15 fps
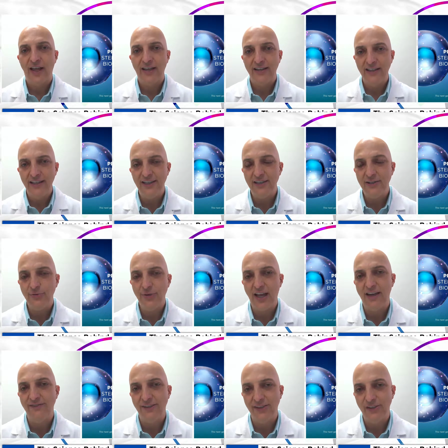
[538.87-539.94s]
And here we
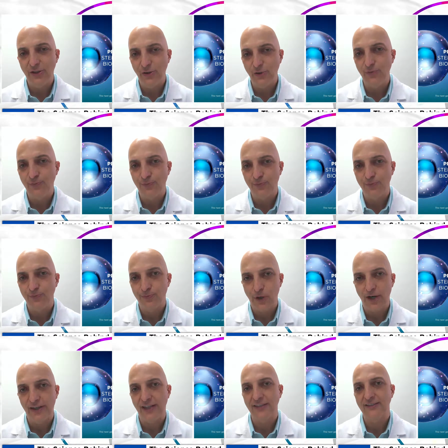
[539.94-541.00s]
have a new
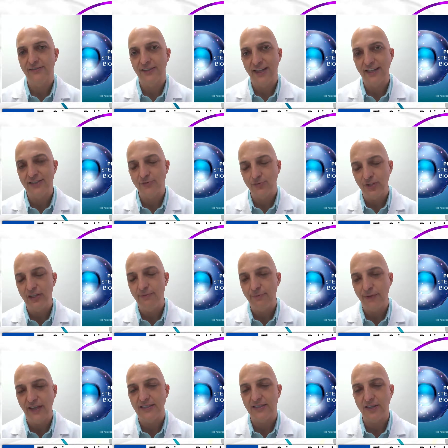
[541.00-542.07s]
product that is really
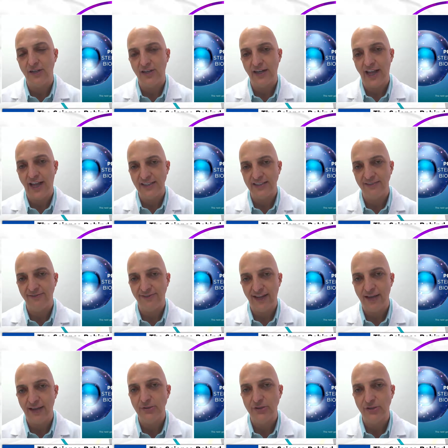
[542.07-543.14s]
based on
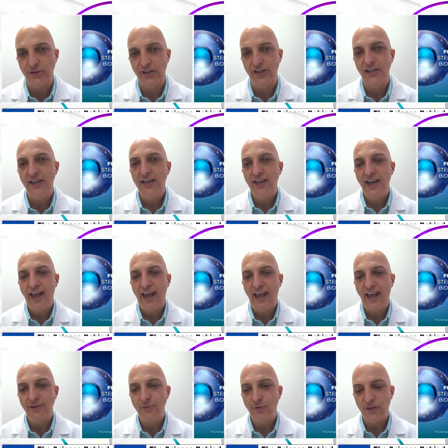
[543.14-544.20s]
anti-inflammatory.
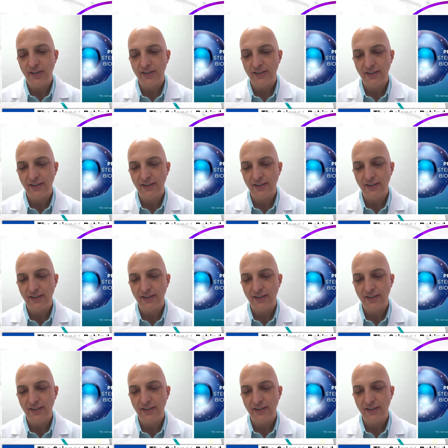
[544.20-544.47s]
And one